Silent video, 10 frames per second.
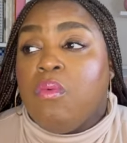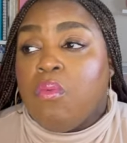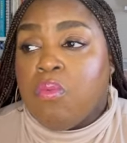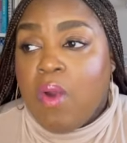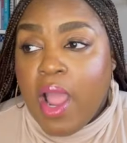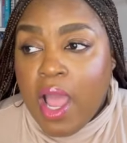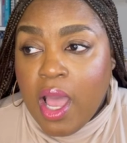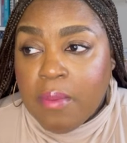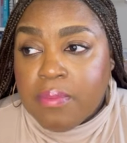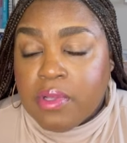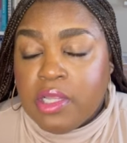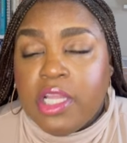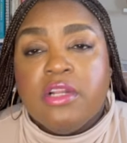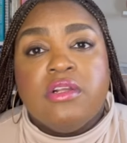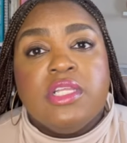Rob
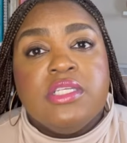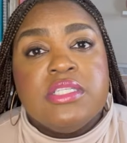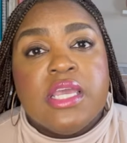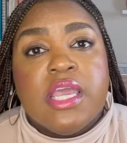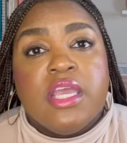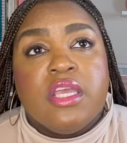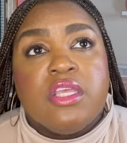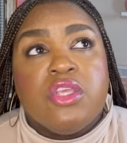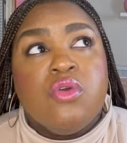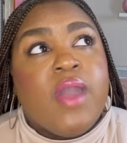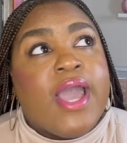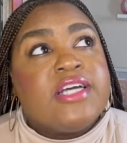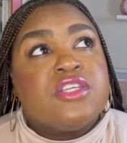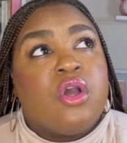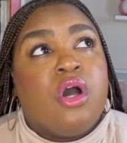literally said, you
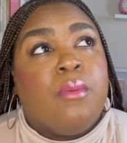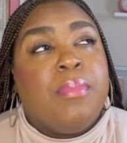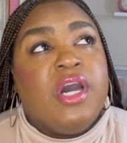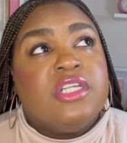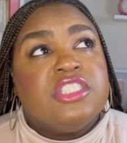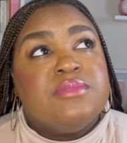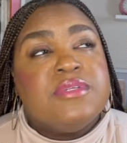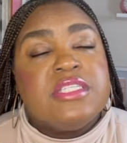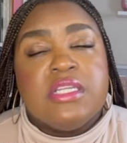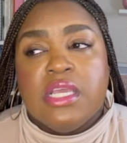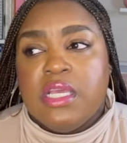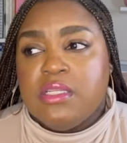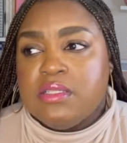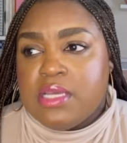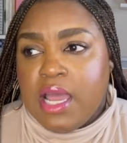guys are on punishment to the end
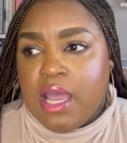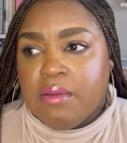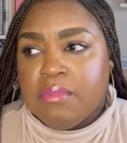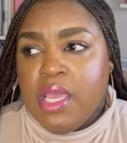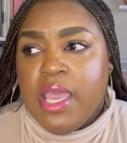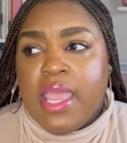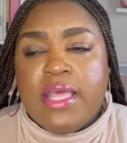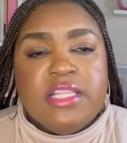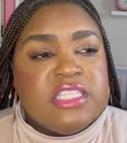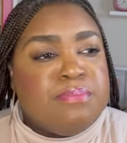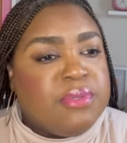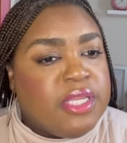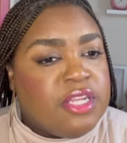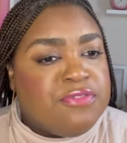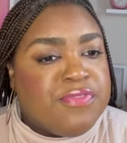of time. And this
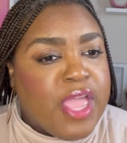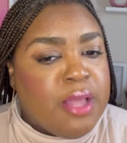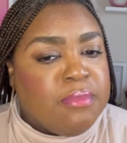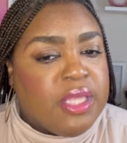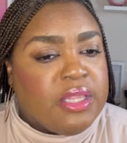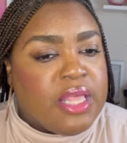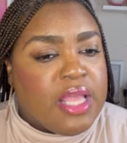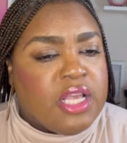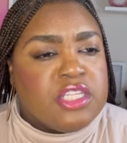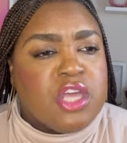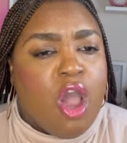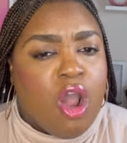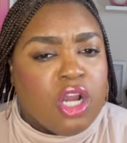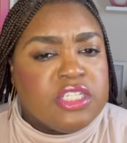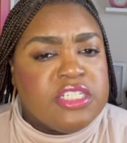blended family thing is
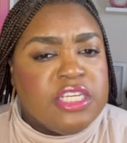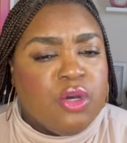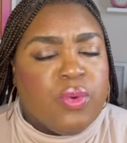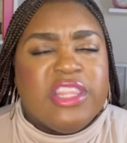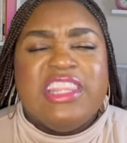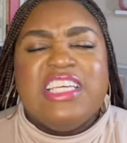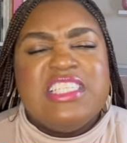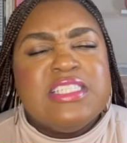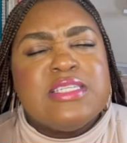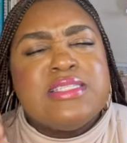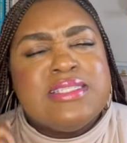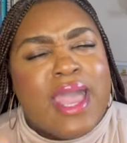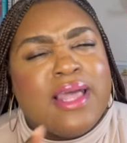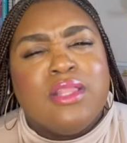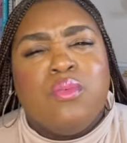hard to deal with. This is
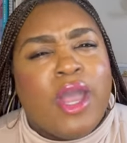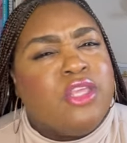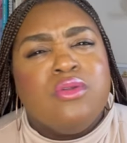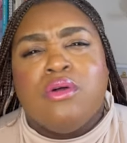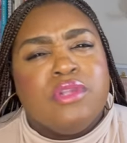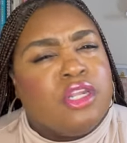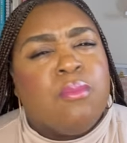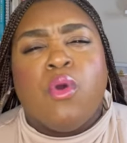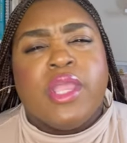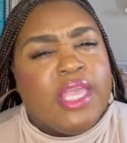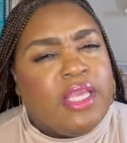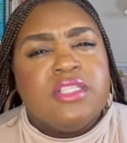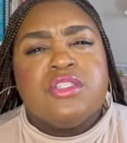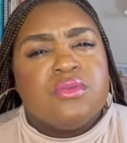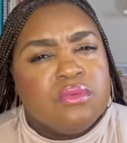exactly why you don't need no more
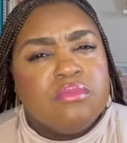kids.